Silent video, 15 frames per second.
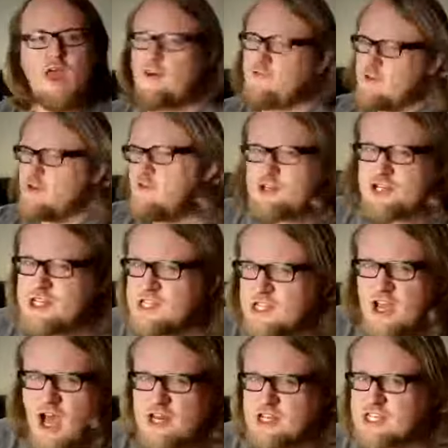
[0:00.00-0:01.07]
Evolution's
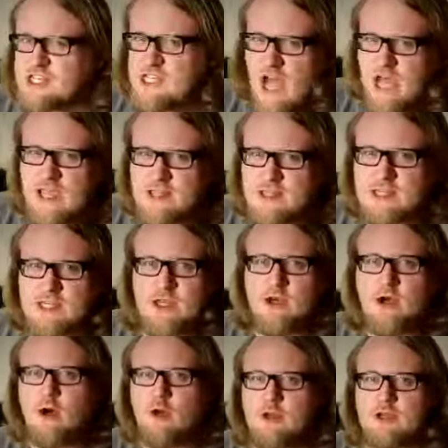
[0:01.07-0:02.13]
not a science.
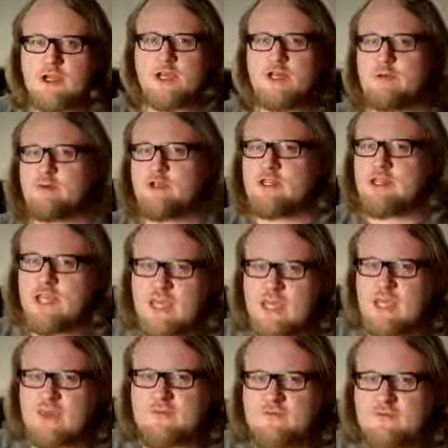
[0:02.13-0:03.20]
Who are you going to
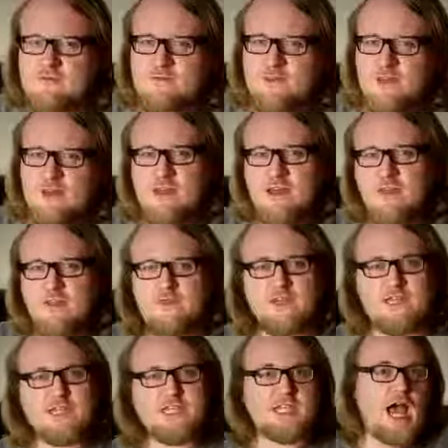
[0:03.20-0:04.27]
believe?
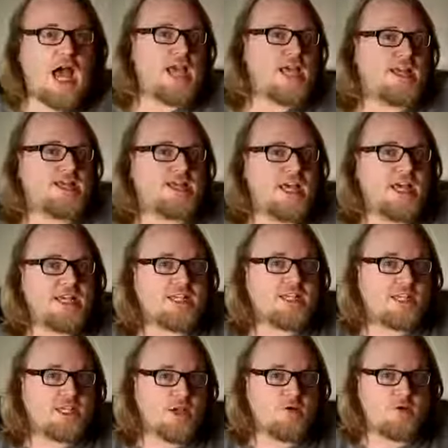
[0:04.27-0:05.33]
The
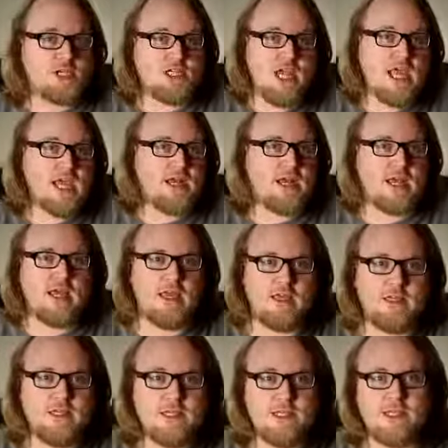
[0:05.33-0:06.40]
scientists who say it
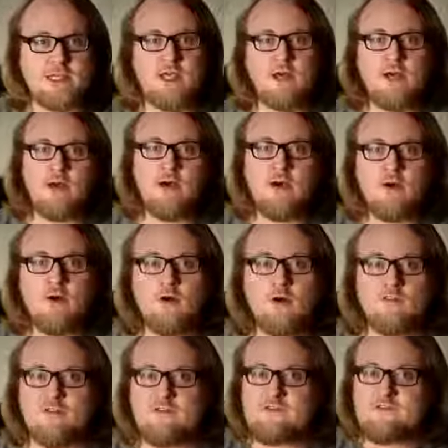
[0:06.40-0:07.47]
is?
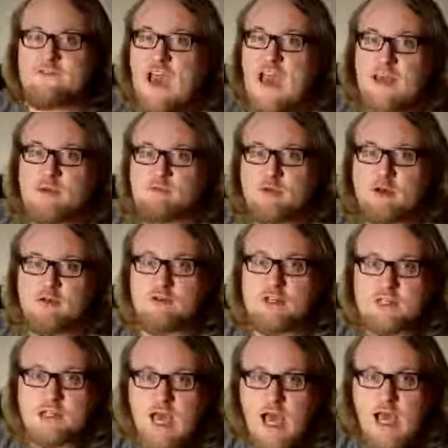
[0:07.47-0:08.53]
or the fat
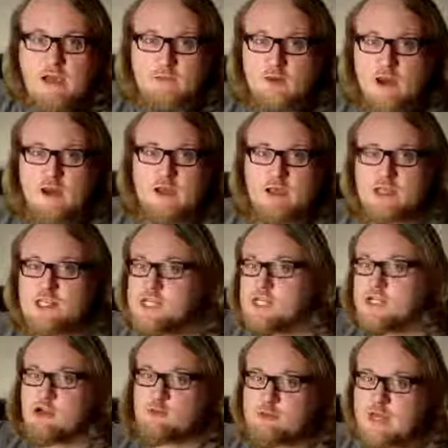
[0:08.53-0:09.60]
bearded guy wearing a
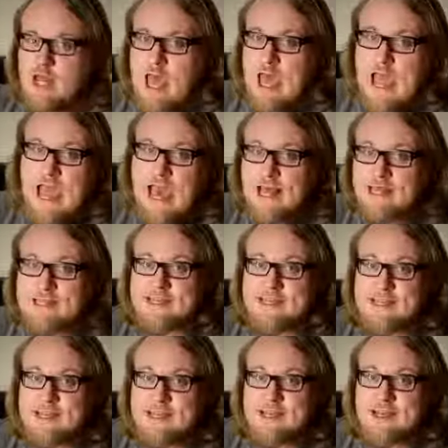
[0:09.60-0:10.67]
stupid hat
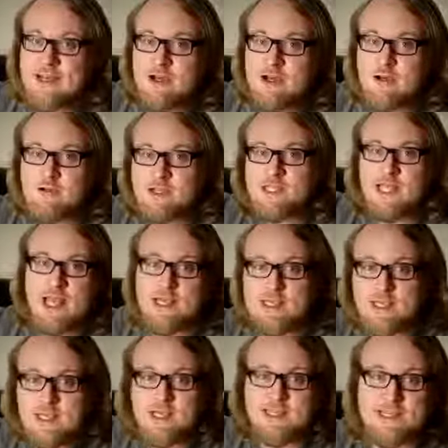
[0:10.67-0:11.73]
who says
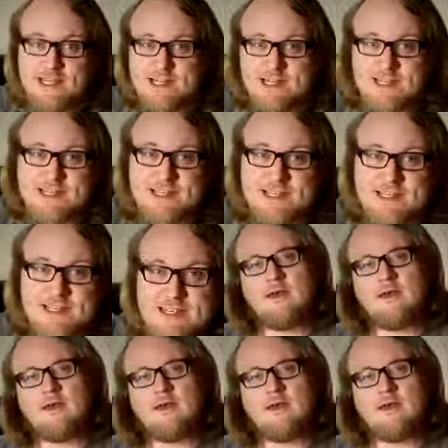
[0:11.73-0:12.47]
it isn't.